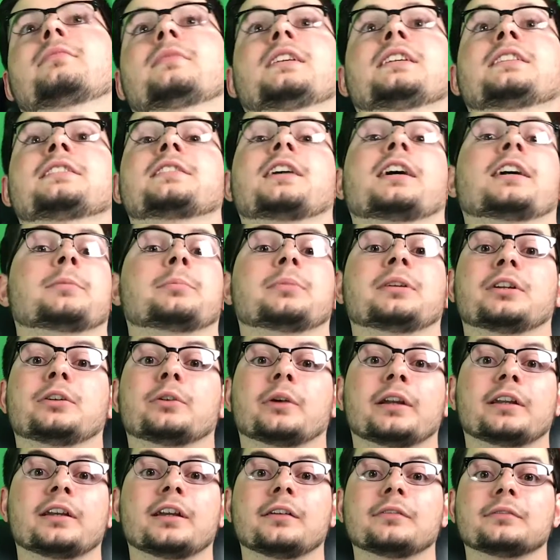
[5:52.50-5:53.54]
it's got to be a
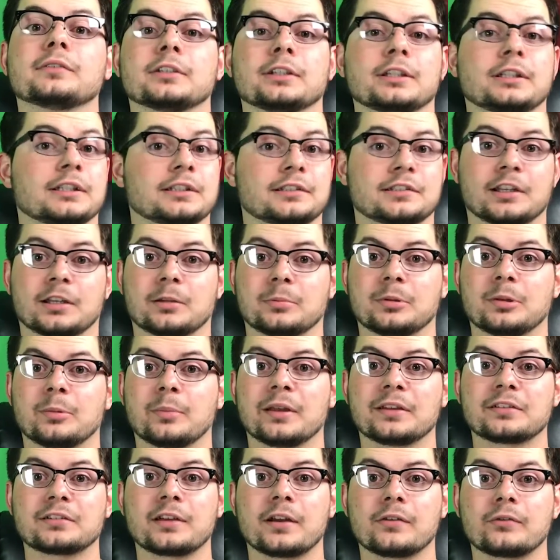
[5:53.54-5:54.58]
great cover. It's got to be the
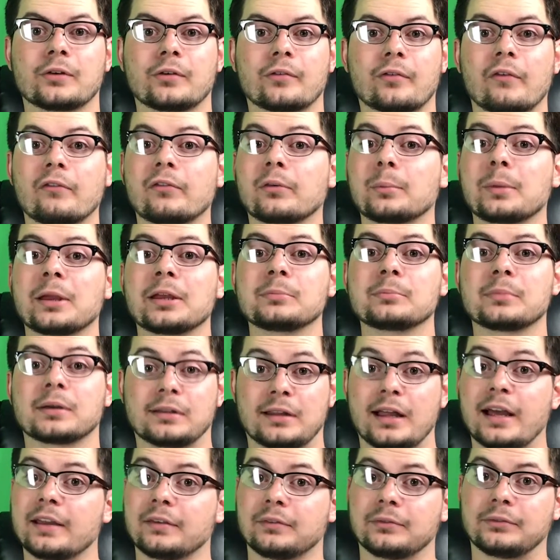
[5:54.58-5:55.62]
best cover I've ever made in my
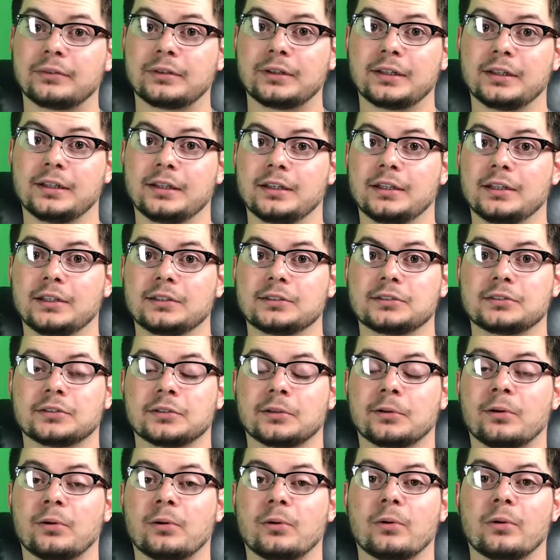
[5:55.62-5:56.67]
life.
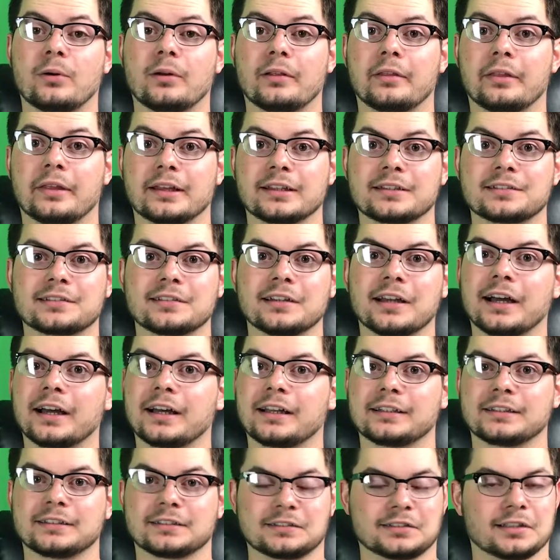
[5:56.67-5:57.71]
So that's
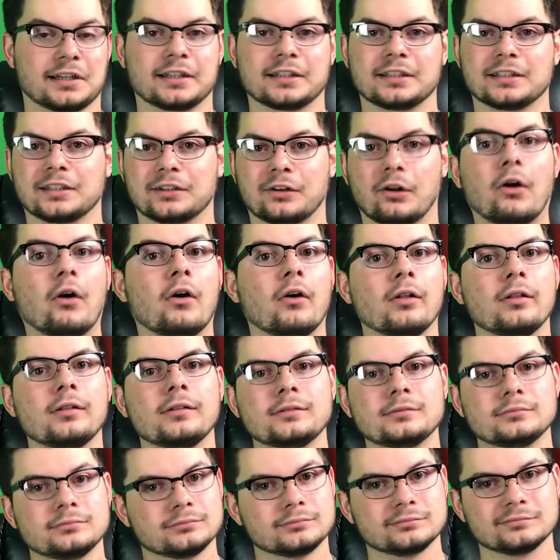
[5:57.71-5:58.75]
not exciting at all.
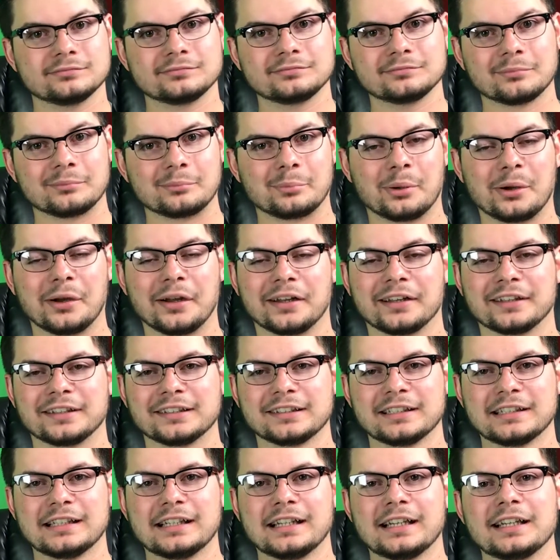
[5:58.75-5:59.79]

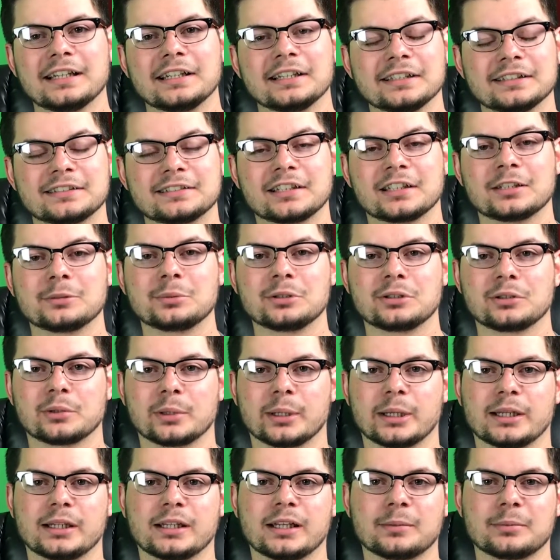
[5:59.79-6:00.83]
But it's going to be
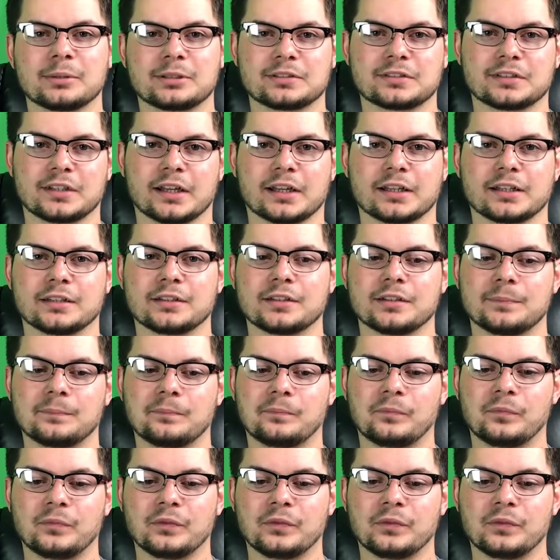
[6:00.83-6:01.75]
great. I'm excited.